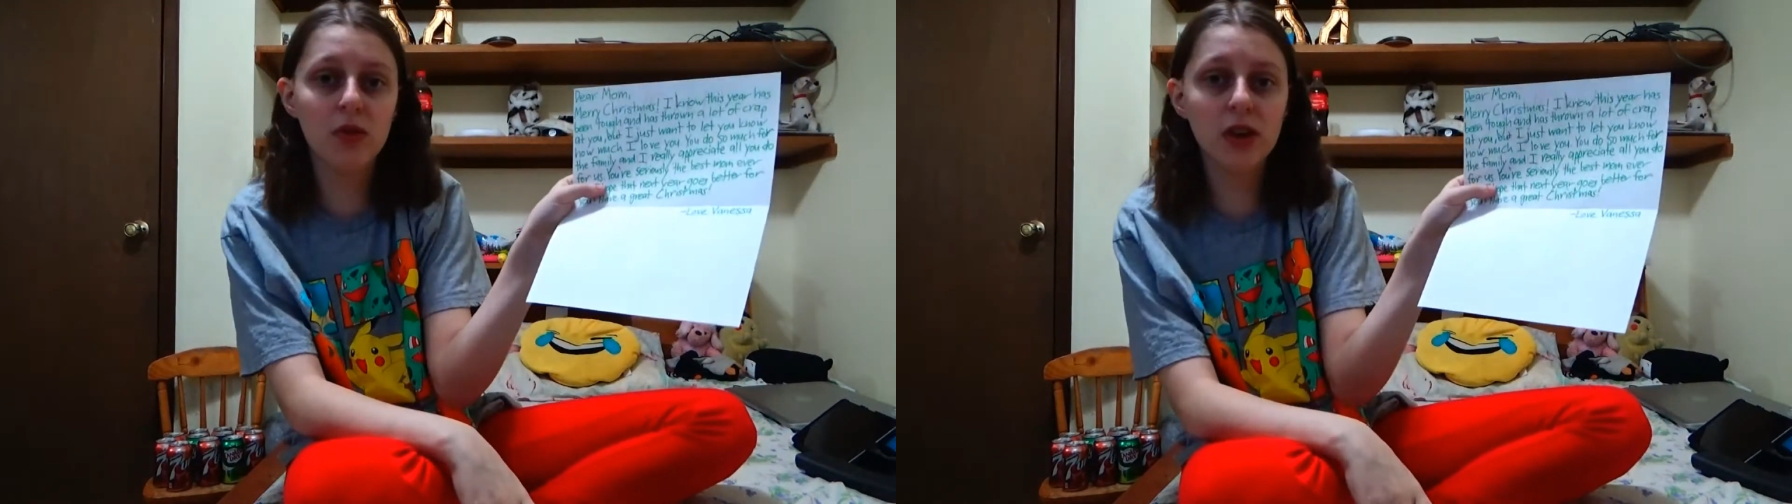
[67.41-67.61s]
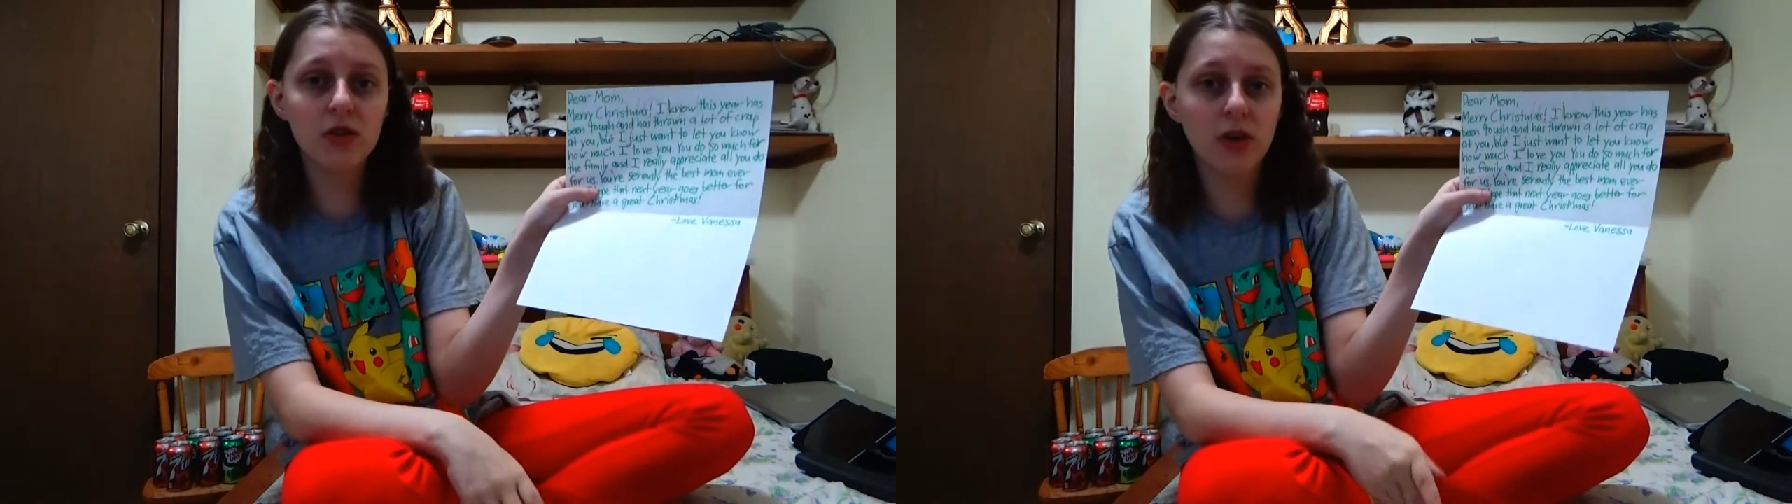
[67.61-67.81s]

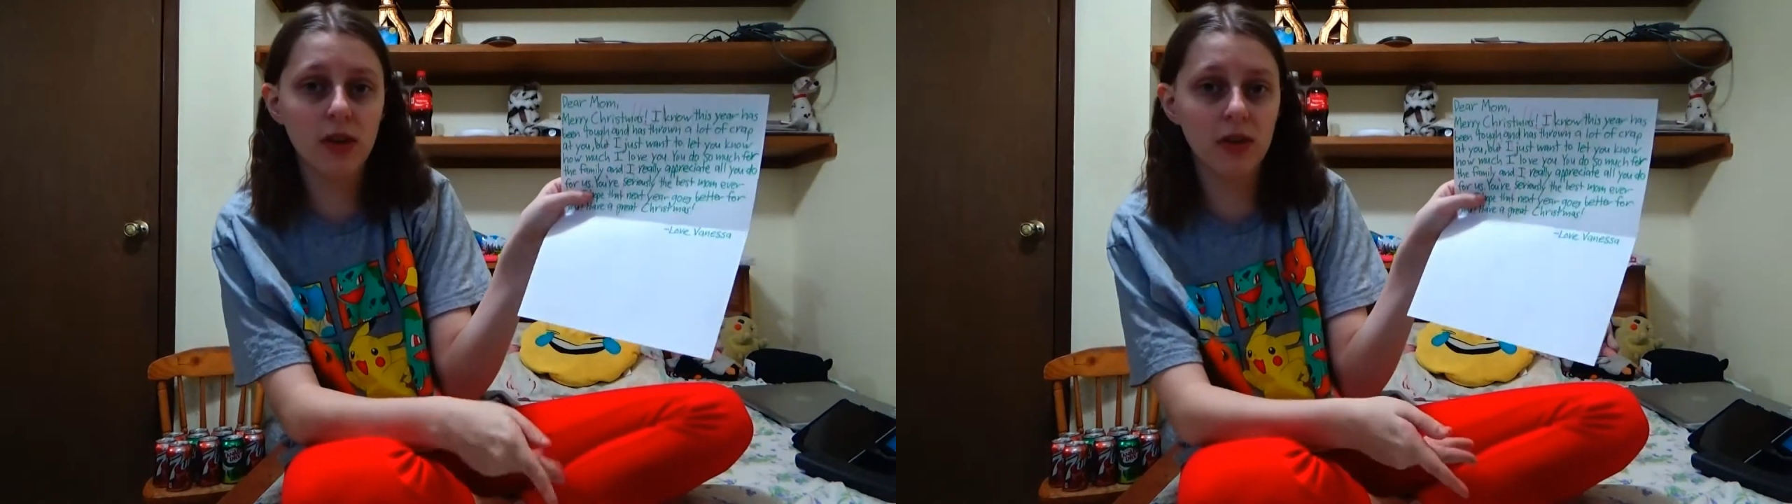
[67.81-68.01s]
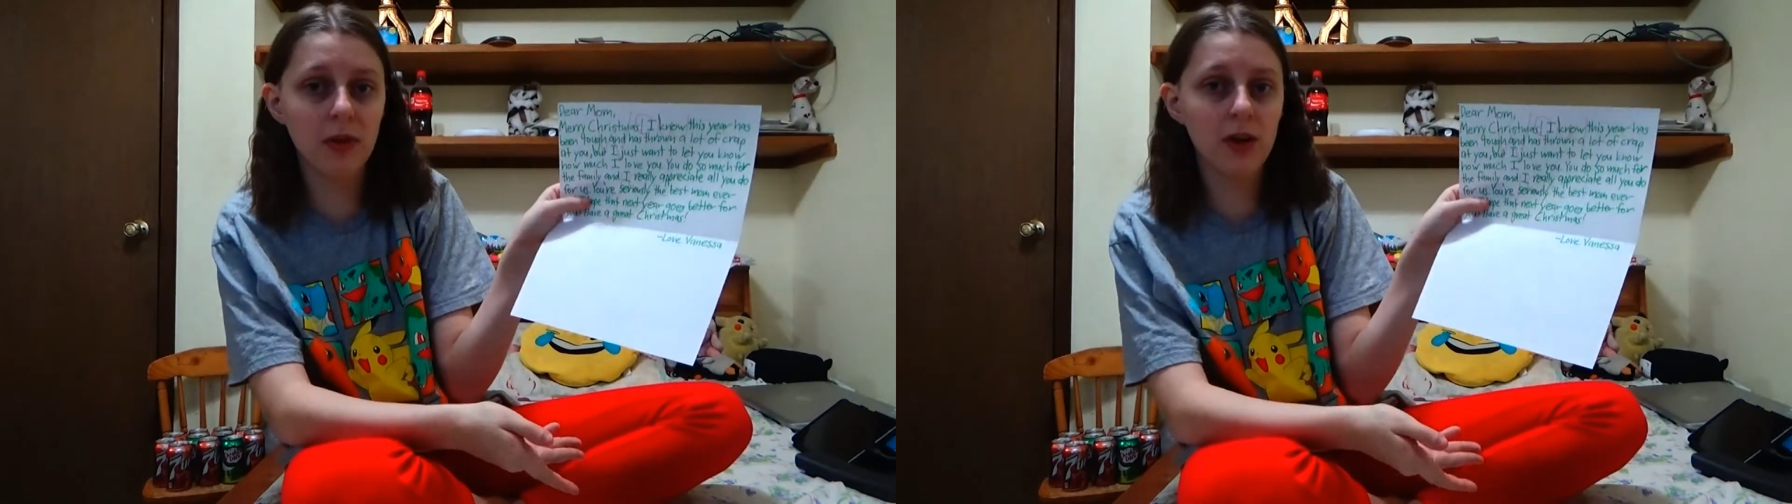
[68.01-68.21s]
you can draw
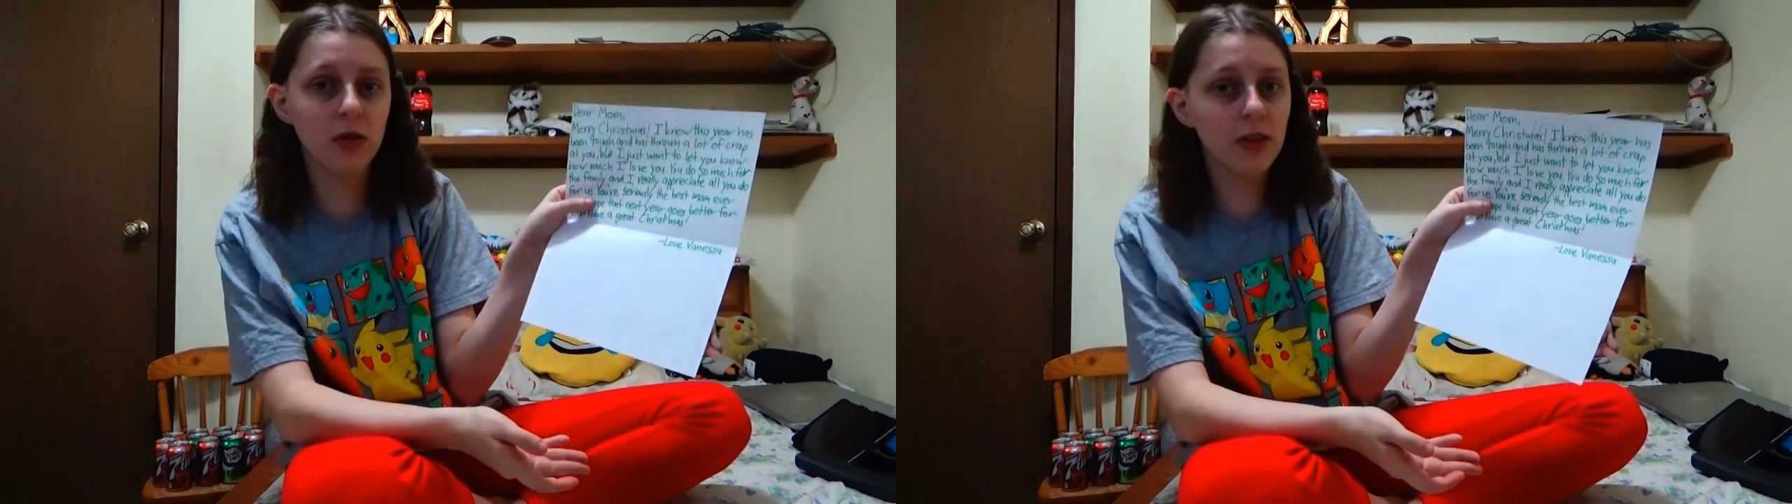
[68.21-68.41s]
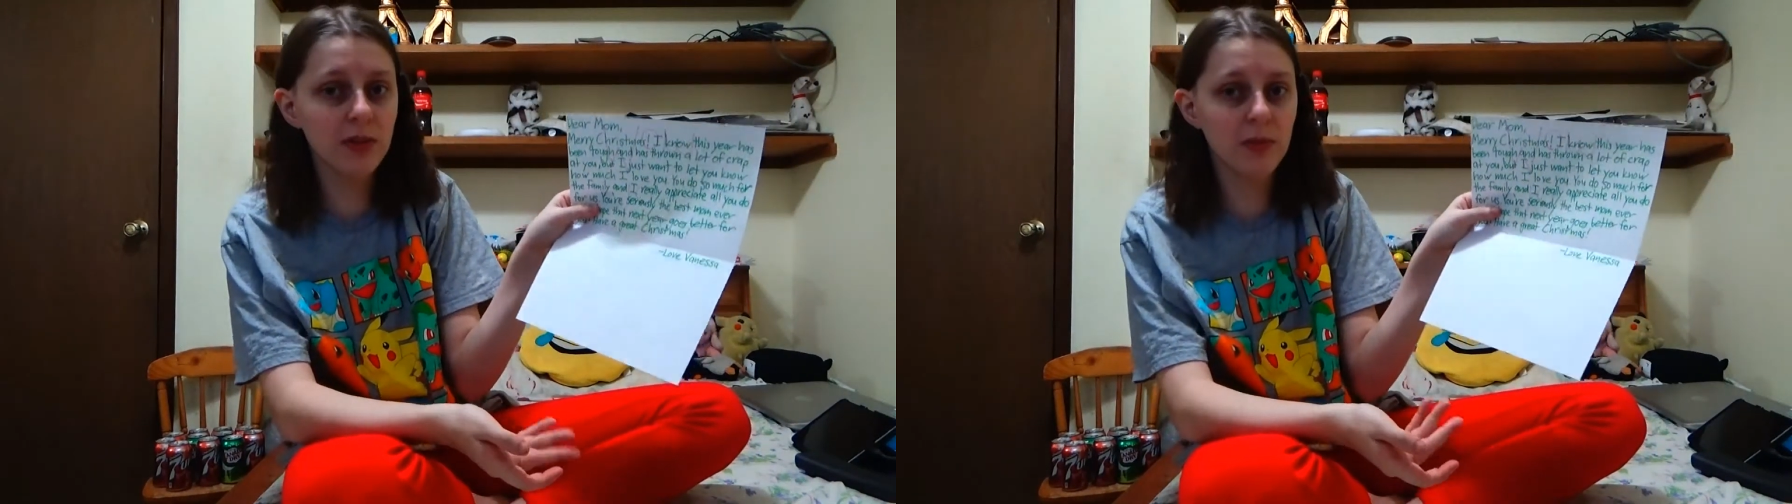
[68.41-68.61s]
some nice
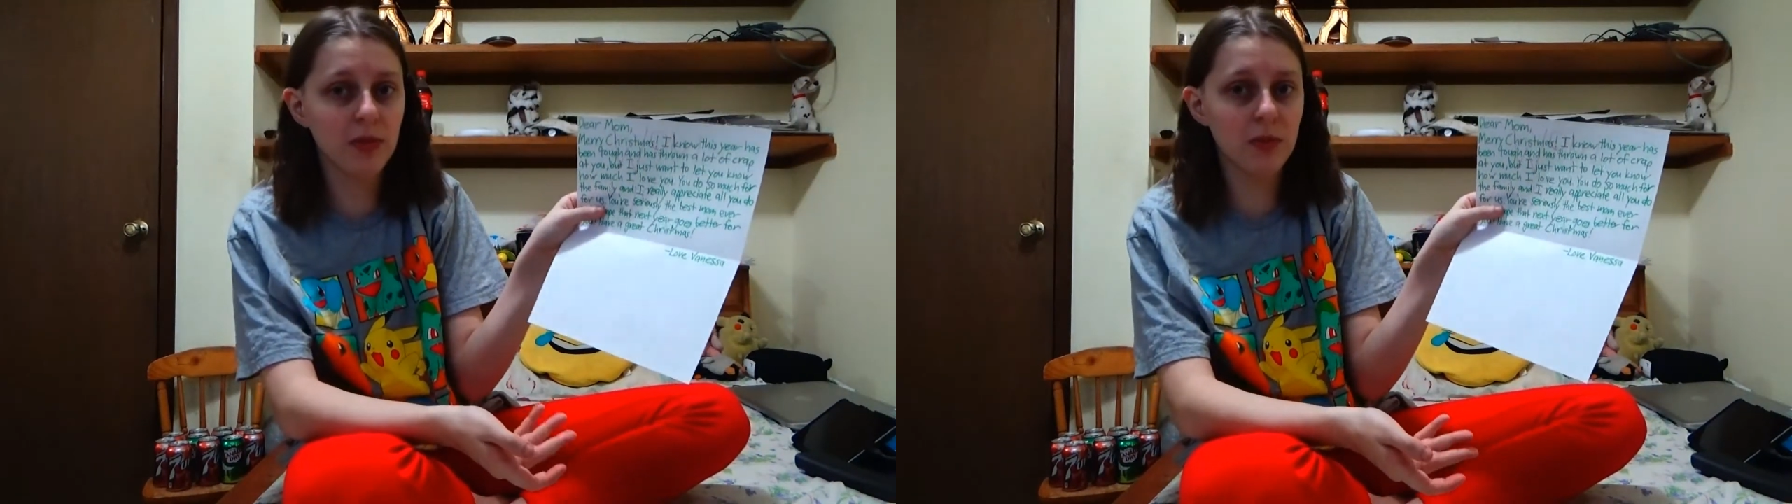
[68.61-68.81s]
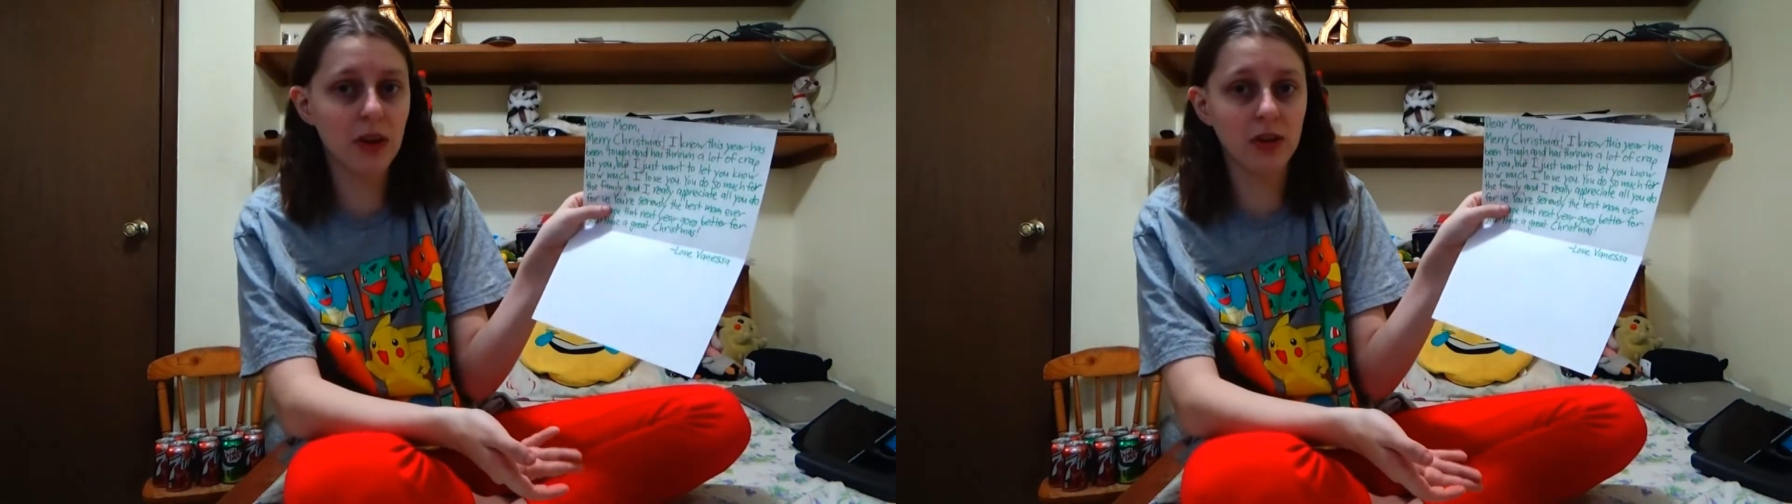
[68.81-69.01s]

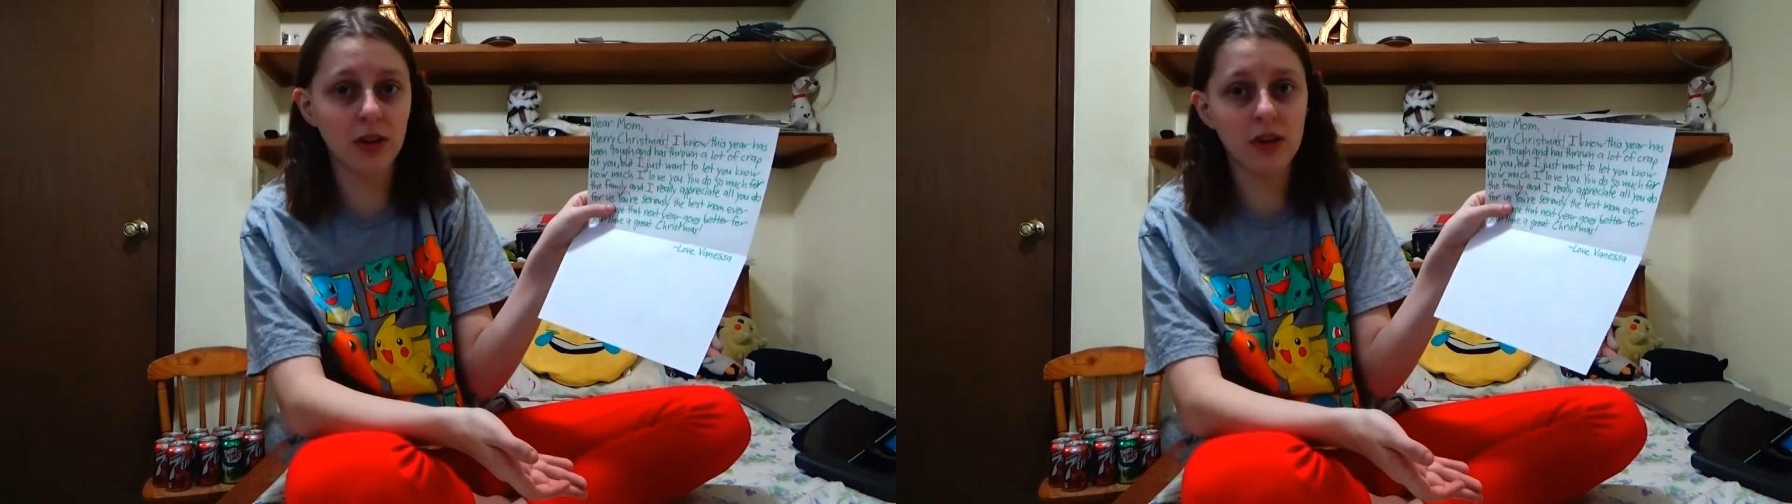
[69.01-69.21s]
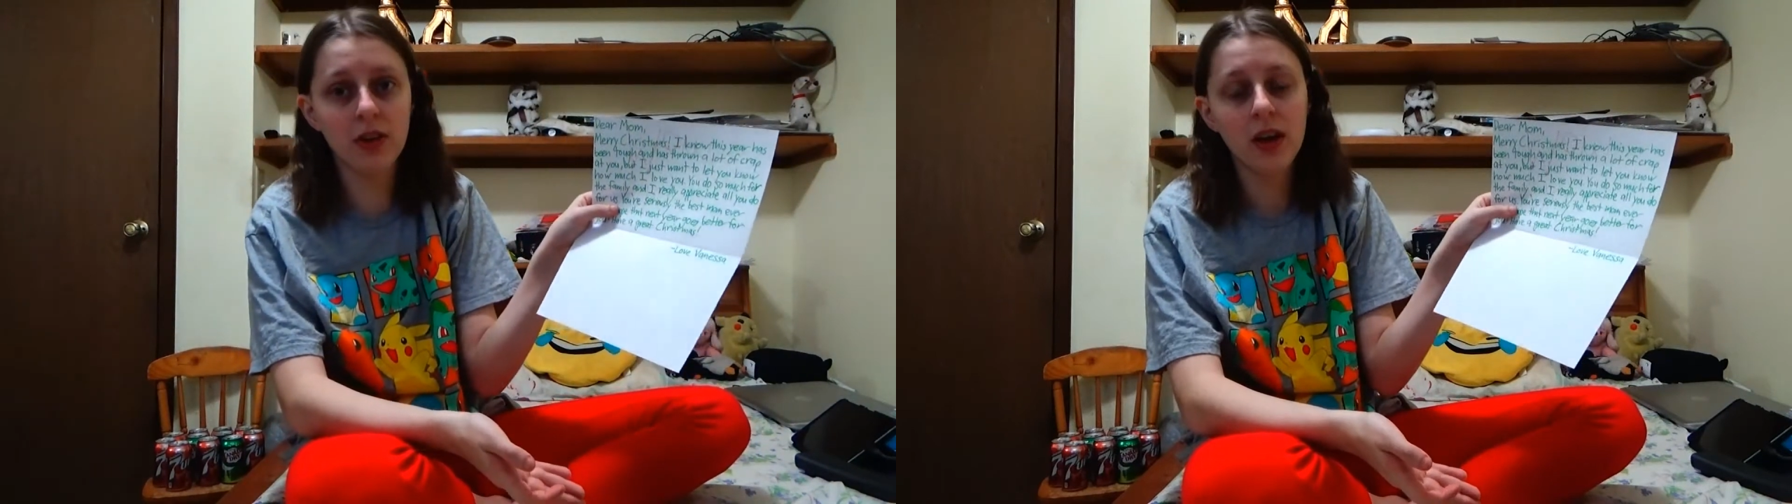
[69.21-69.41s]
Christmas
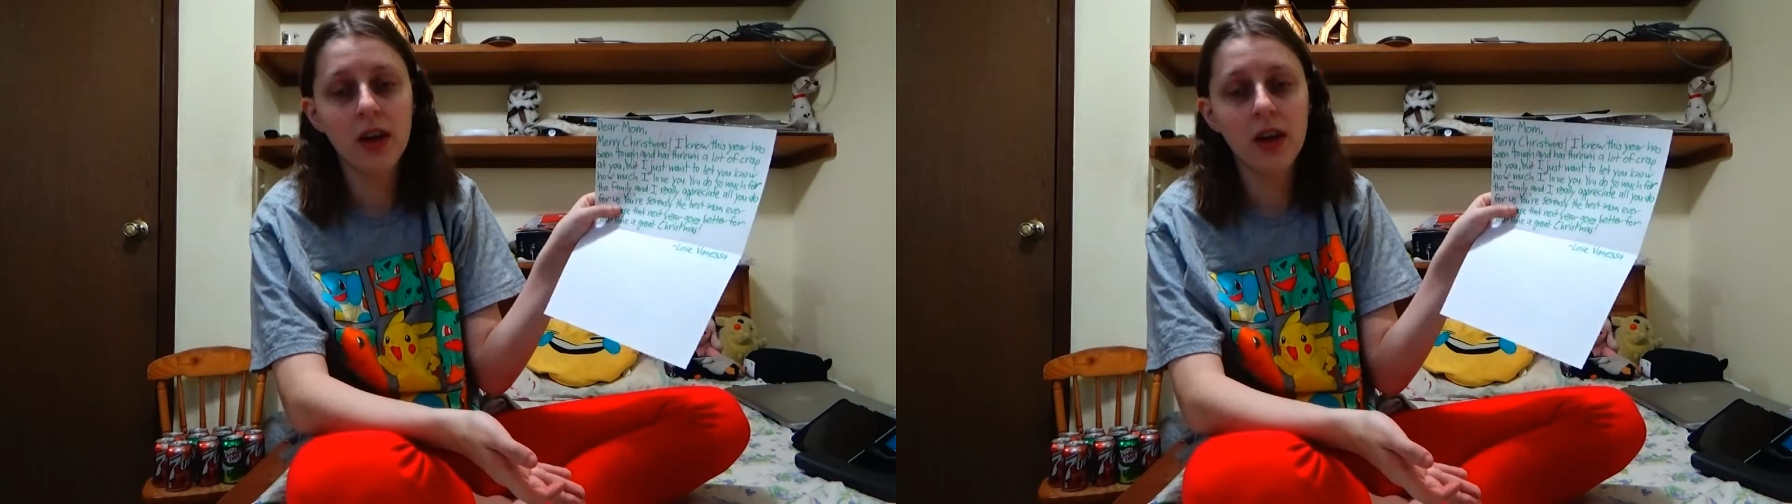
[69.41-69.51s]
pictures.